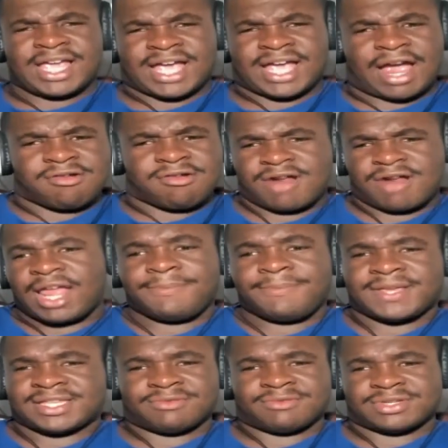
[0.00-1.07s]
got
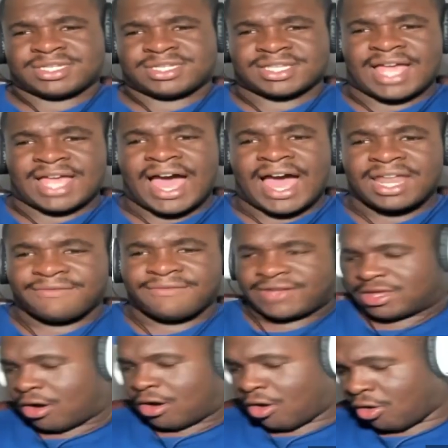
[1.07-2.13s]
rabies and was just out of
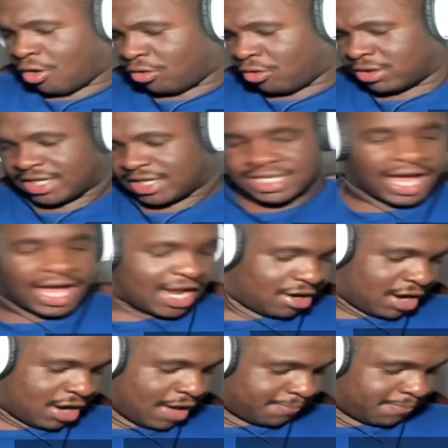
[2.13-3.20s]
it the whole
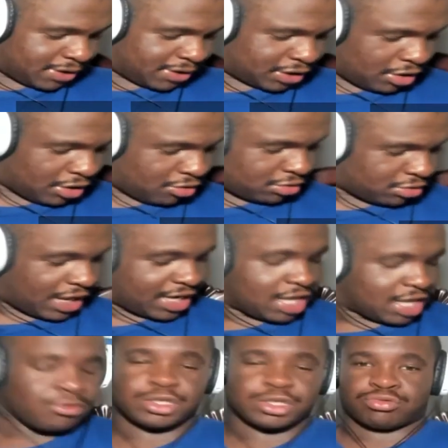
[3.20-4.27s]
entire episode. Like,
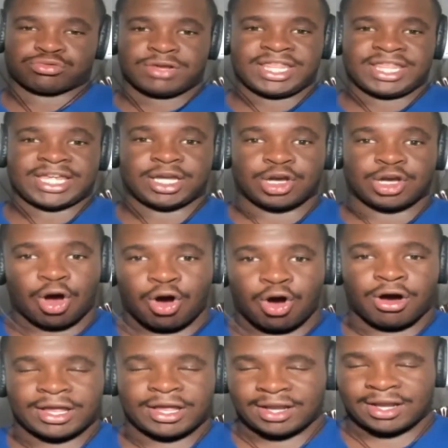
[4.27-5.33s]
he was really
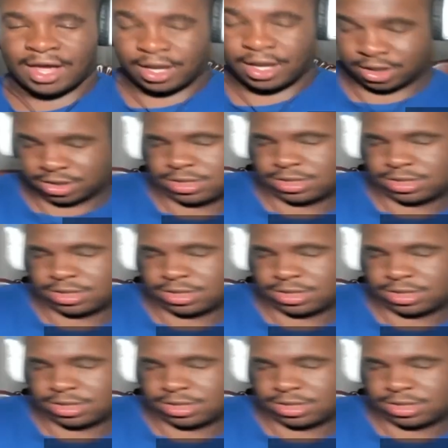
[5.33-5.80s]
gone. Like,